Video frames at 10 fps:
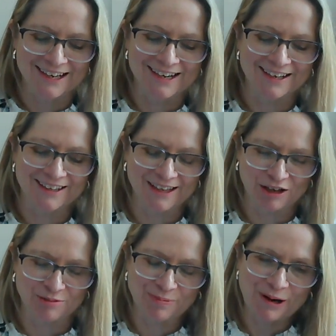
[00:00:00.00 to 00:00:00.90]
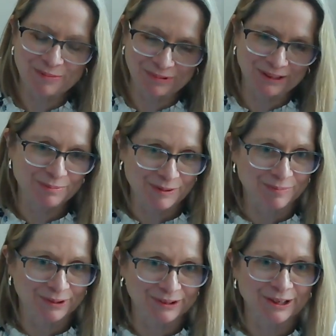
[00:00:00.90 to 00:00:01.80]
that probably
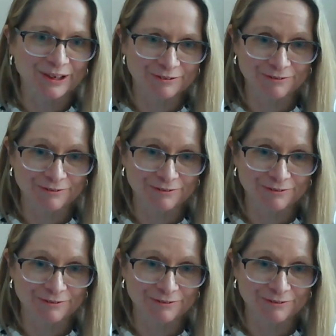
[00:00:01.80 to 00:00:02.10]
people are